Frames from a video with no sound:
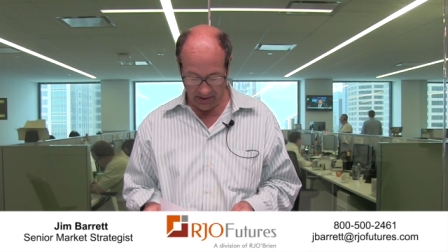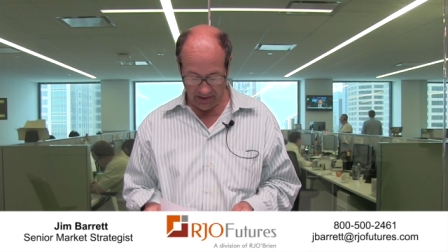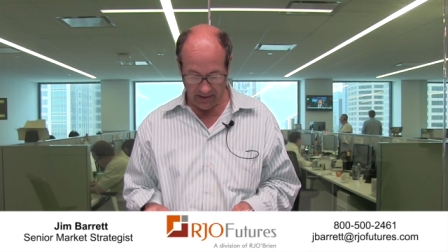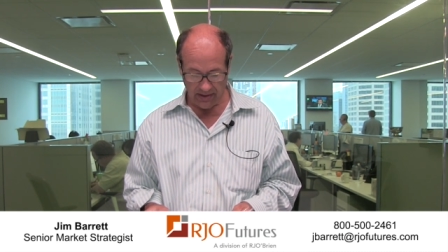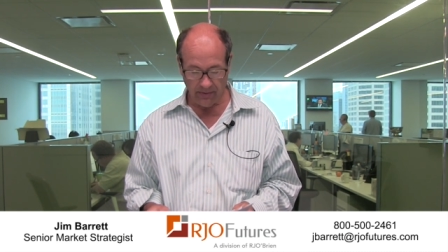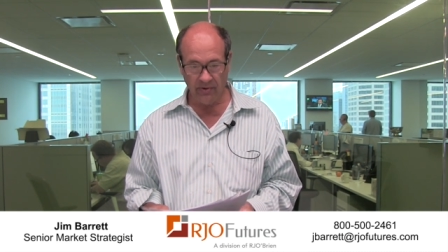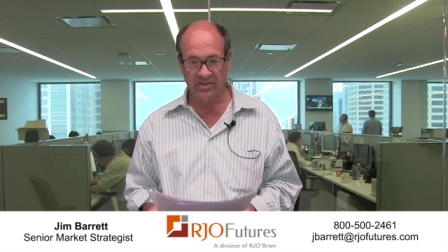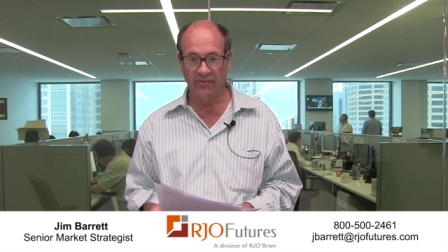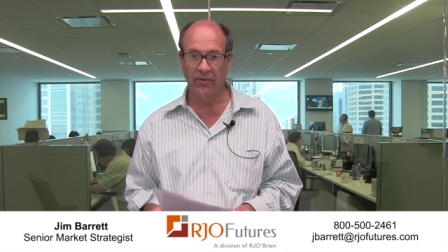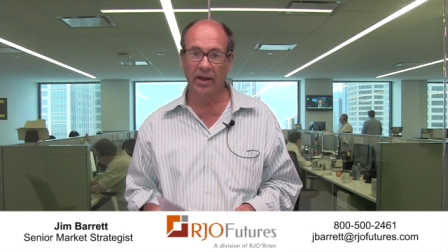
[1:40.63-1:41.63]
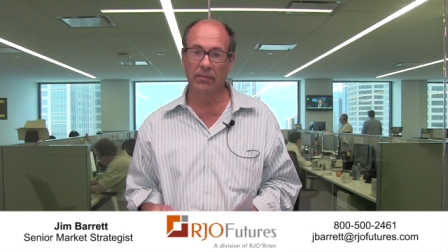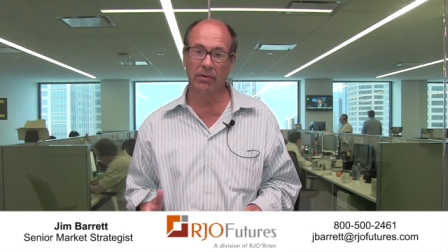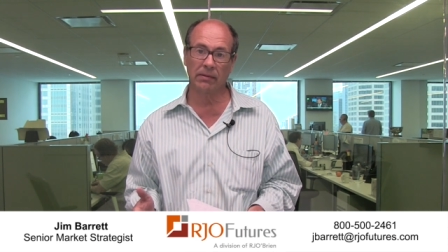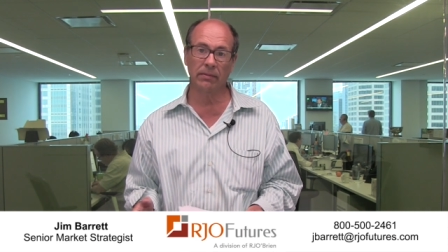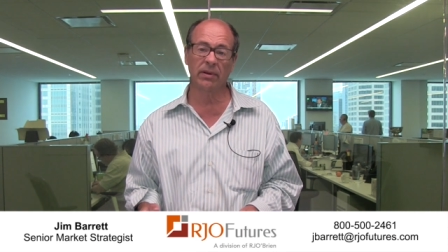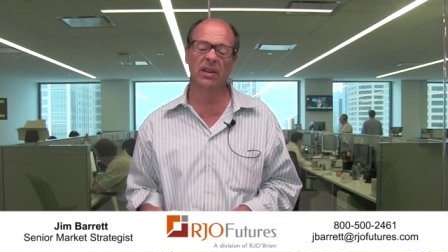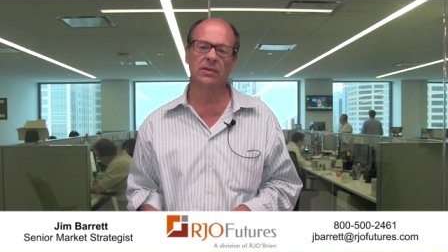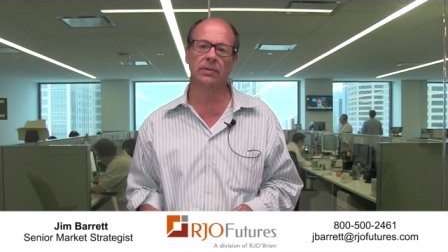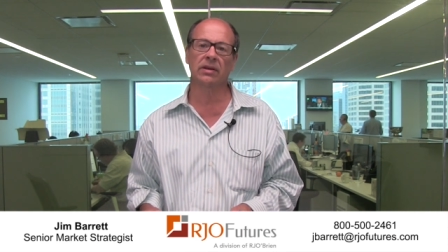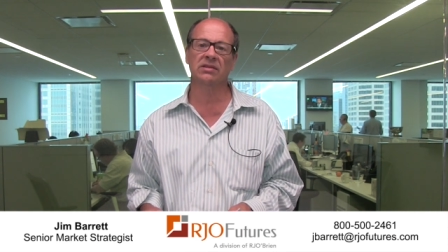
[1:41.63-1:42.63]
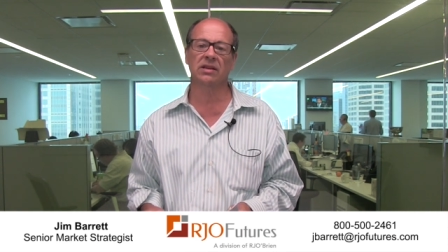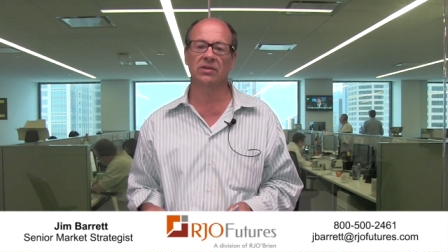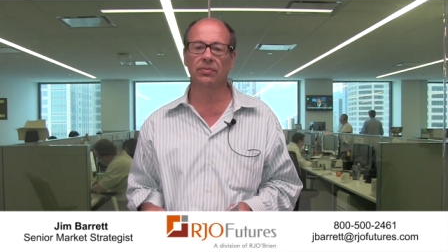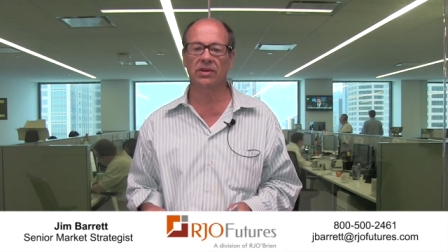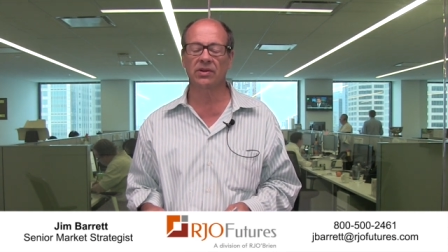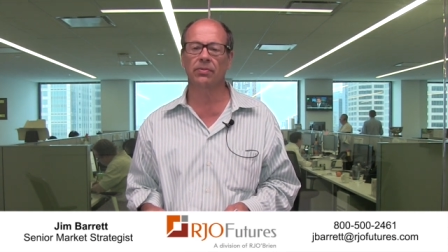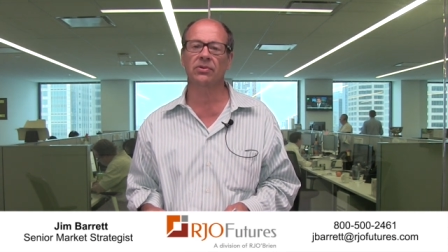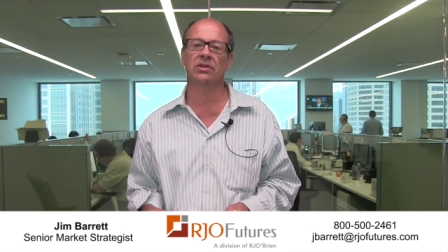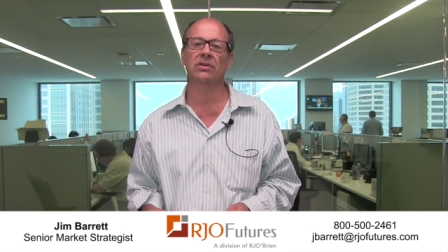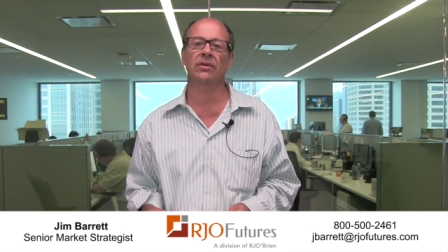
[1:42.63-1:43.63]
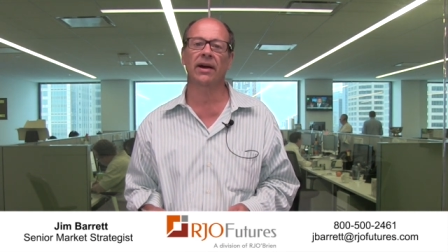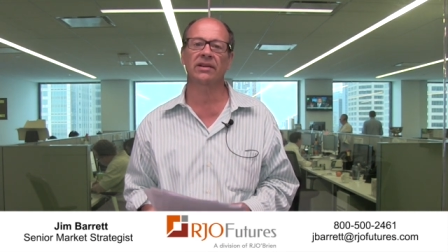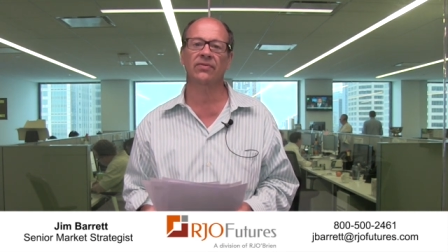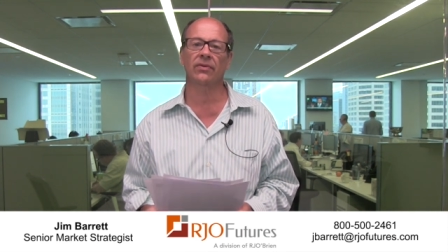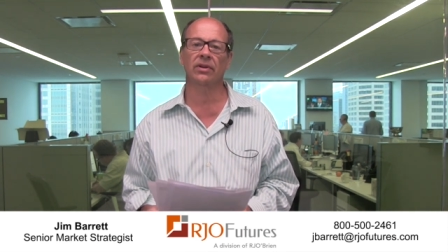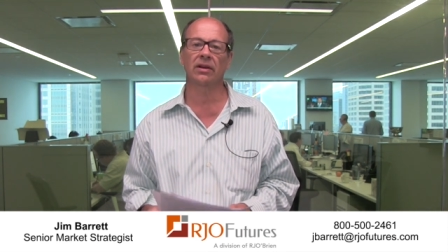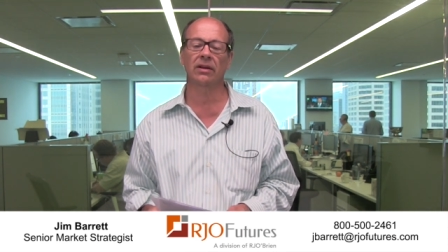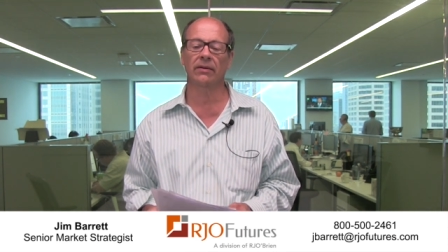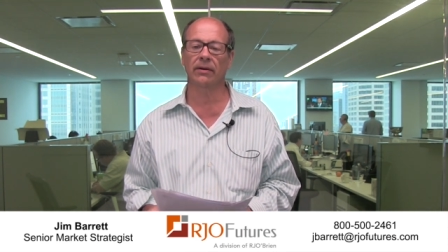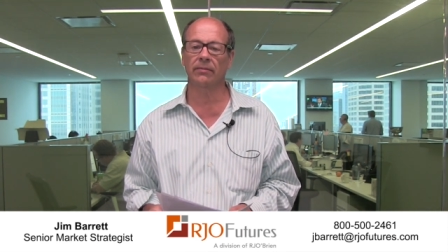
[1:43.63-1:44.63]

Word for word: Uh, reason for that probably is because S&Ps are pushing new highs for the year.